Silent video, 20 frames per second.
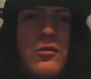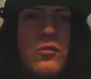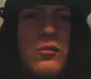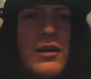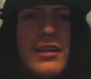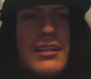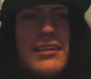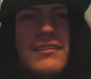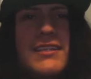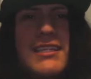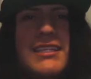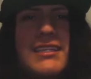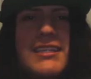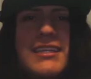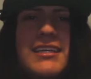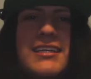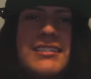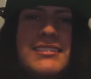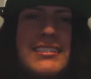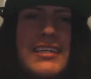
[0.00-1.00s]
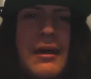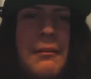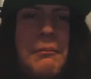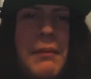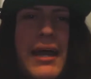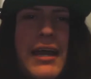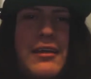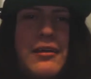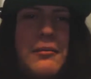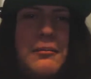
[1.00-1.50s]
One of the things a
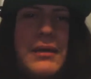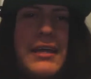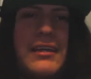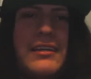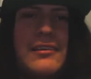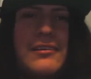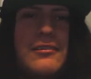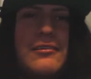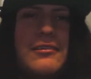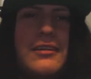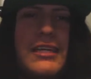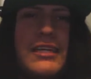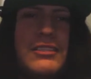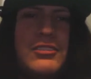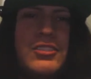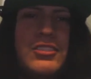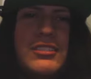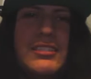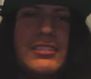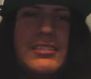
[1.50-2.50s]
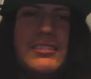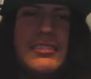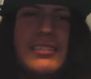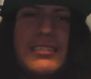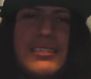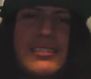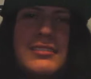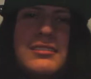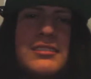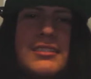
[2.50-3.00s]
biomedical engineer
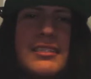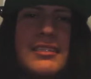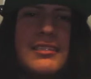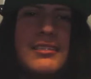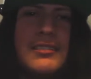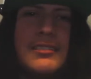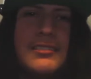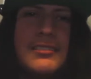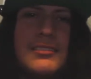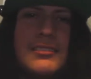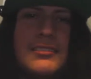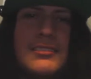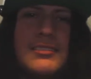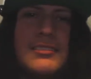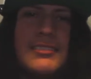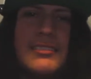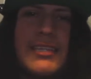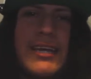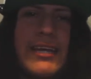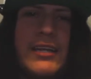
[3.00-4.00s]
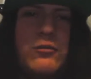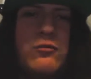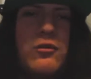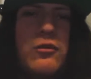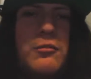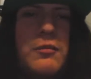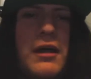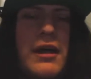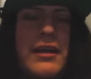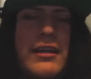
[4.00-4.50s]
does is design
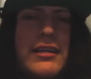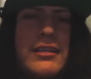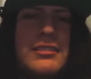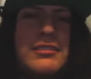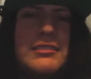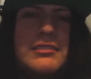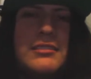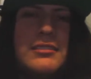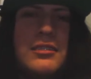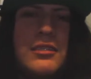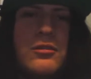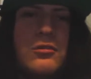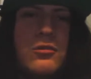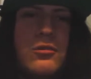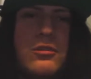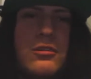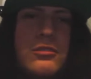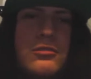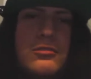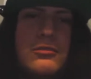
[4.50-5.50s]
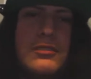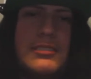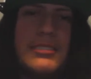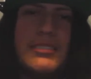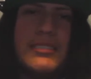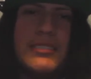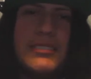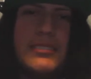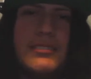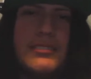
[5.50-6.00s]
robotics in order to
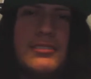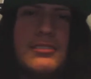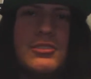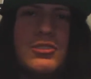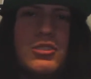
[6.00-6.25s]
assist in